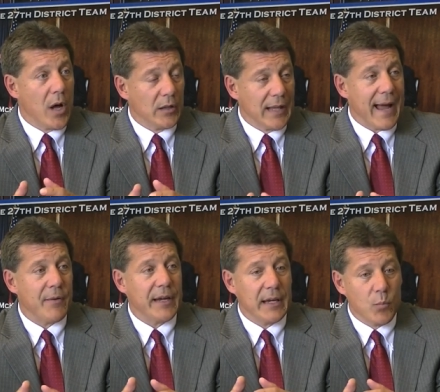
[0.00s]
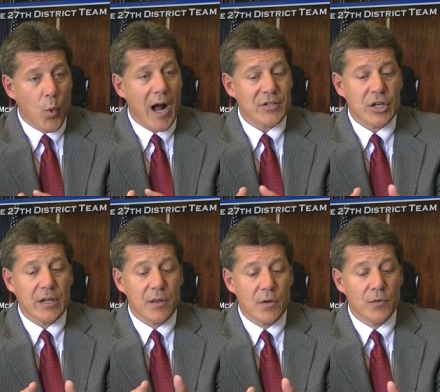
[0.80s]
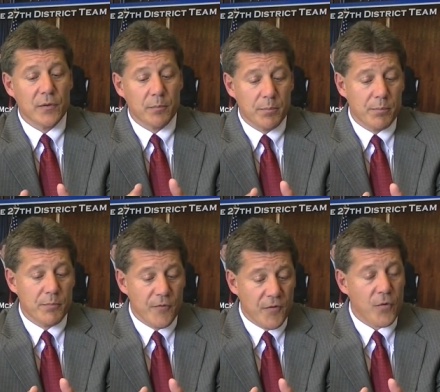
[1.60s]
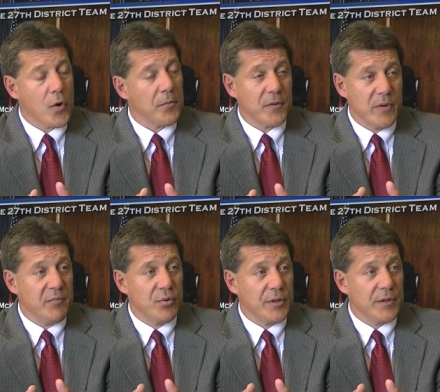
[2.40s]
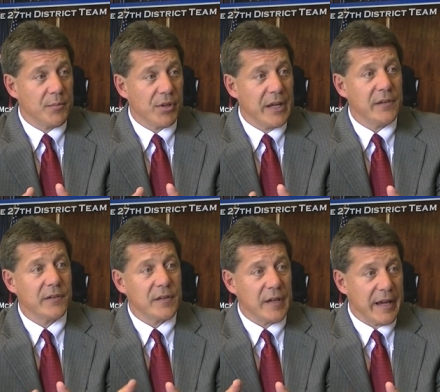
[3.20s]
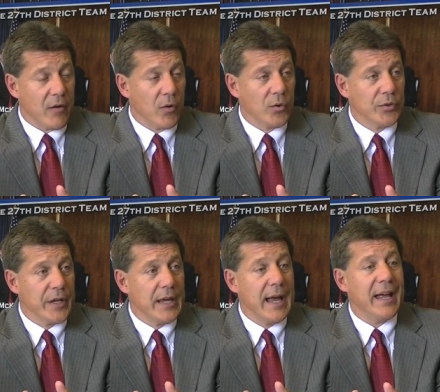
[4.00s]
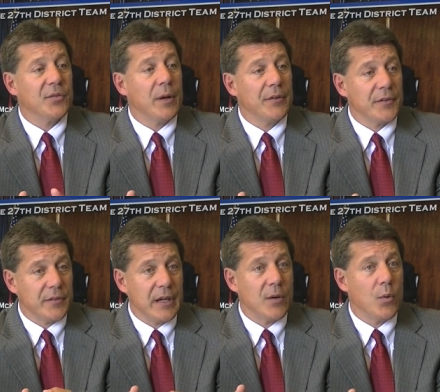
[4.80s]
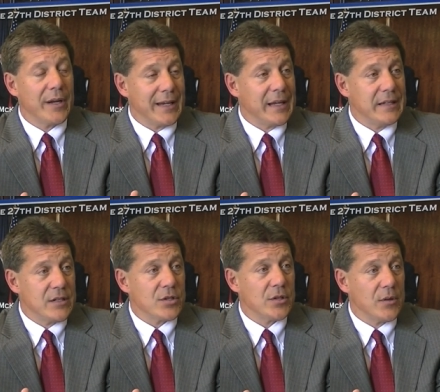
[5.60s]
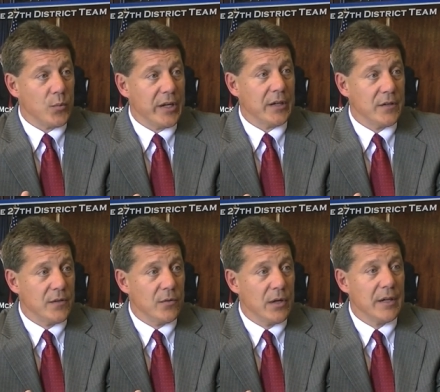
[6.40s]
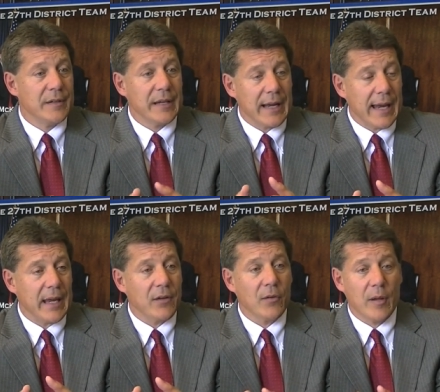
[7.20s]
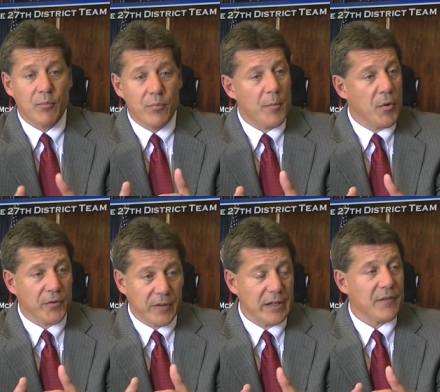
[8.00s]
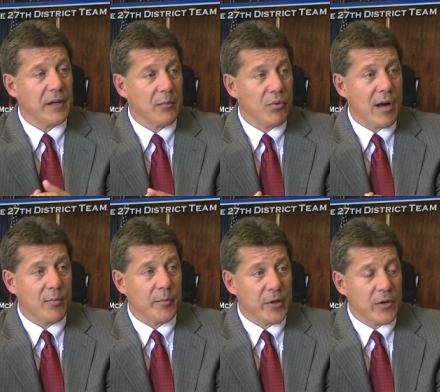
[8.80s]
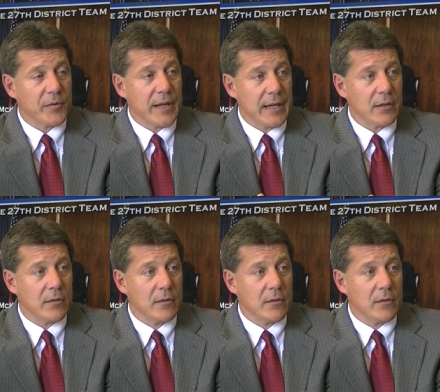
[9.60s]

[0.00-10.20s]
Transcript: allowing and watching those reforms that we've put into place to take hold, as well as seeing what in addition that we could do to get a handle on the most significant problem in our state.